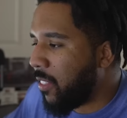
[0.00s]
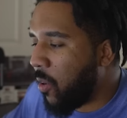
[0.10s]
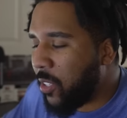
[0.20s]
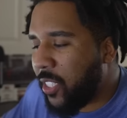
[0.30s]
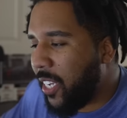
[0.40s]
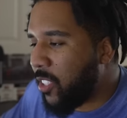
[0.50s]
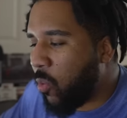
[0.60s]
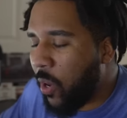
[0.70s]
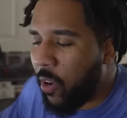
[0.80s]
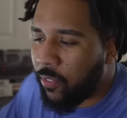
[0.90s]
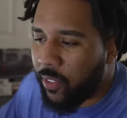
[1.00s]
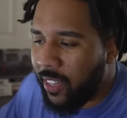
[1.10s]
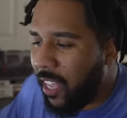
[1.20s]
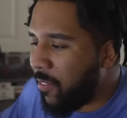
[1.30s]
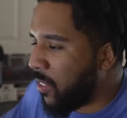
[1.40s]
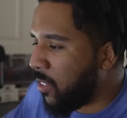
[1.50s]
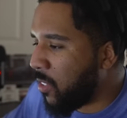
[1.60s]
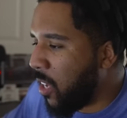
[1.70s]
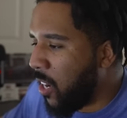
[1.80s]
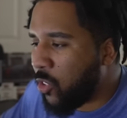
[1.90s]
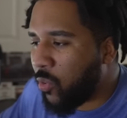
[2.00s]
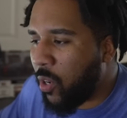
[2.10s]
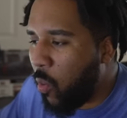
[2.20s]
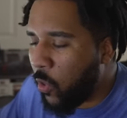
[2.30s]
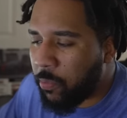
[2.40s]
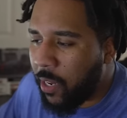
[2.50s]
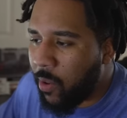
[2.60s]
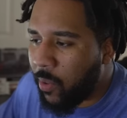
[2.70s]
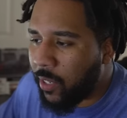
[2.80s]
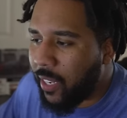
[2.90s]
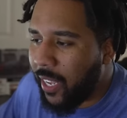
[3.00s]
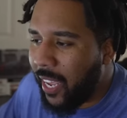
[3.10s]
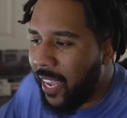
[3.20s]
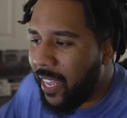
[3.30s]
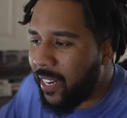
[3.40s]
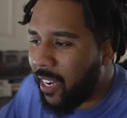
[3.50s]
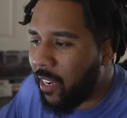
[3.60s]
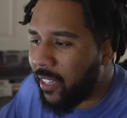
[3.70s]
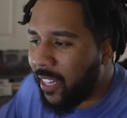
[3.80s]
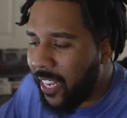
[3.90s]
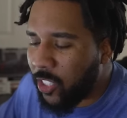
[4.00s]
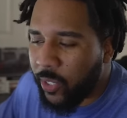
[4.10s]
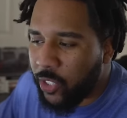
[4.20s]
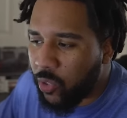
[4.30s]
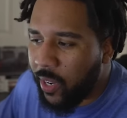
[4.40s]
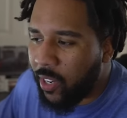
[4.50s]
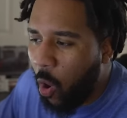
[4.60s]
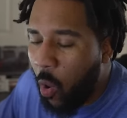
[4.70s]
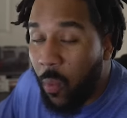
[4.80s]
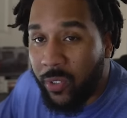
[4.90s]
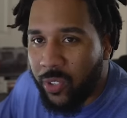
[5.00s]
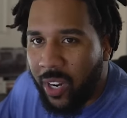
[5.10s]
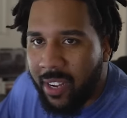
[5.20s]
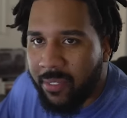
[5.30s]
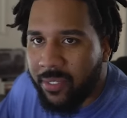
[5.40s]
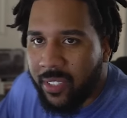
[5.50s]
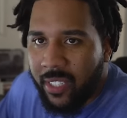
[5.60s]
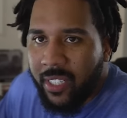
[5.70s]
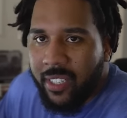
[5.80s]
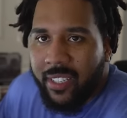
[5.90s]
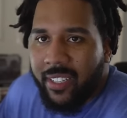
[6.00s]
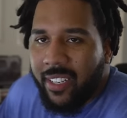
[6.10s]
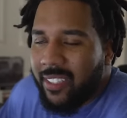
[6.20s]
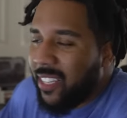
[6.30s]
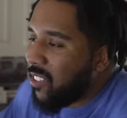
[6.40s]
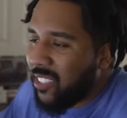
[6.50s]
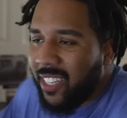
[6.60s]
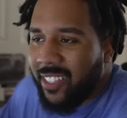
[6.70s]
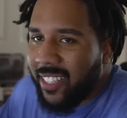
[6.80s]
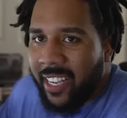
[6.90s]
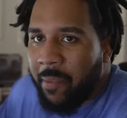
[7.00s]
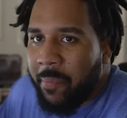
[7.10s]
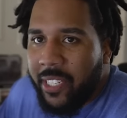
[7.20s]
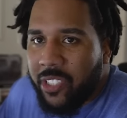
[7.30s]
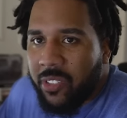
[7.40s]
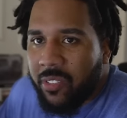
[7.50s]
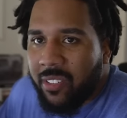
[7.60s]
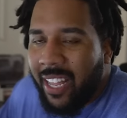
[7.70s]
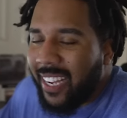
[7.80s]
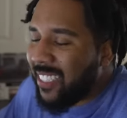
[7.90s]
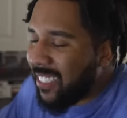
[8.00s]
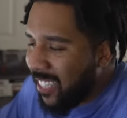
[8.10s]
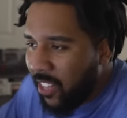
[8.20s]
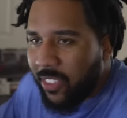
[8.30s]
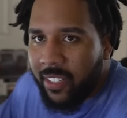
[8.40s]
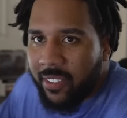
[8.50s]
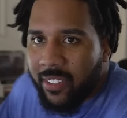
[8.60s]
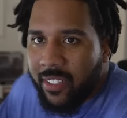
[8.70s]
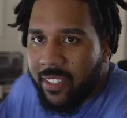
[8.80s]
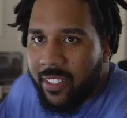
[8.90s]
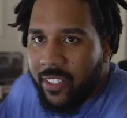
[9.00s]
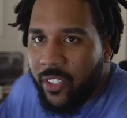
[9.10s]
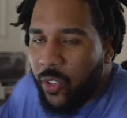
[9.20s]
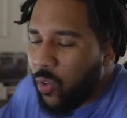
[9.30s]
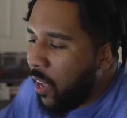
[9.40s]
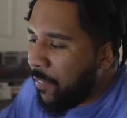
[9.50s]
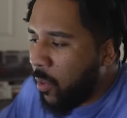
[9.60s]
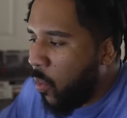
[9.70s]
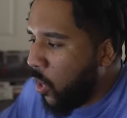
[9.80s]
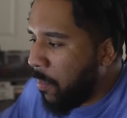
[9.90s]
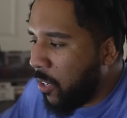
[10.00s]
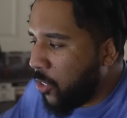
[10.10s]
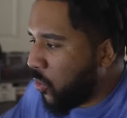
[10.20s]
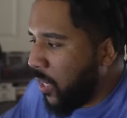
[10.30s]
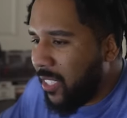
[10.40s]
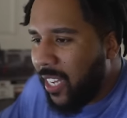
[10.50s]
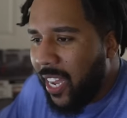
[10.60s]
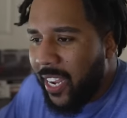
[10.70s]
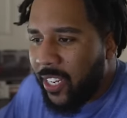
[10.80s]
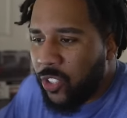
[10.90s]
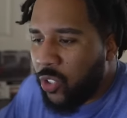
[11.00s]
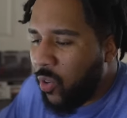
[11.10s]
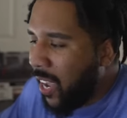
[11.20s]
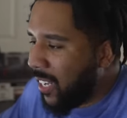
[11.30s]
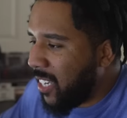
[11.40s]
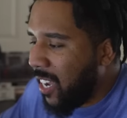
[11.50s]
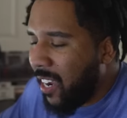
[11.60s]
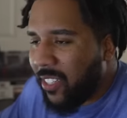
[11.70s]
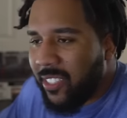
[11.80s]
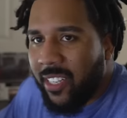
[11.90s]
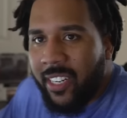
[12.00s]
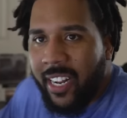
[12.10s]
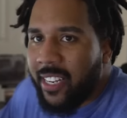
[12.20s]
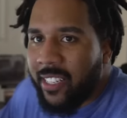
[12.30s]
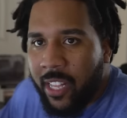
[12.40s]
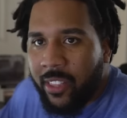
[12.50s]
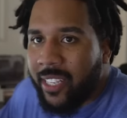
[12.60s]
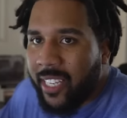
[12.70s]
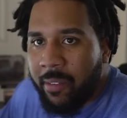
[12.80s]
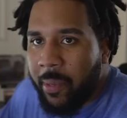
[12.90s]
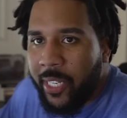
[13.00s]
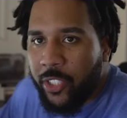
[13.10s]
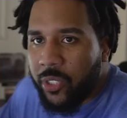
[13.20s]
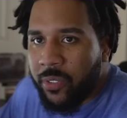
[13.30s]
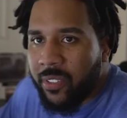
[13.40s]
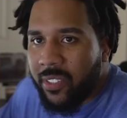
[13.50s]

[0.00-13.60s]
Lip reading: 13, 12, 1100 horsepower in an electric joint, all-wheel drive. There's nothing that can beat you. Like, nothing. You don't have to worry about street tires, drag tires, none of that. Nothing can beat you.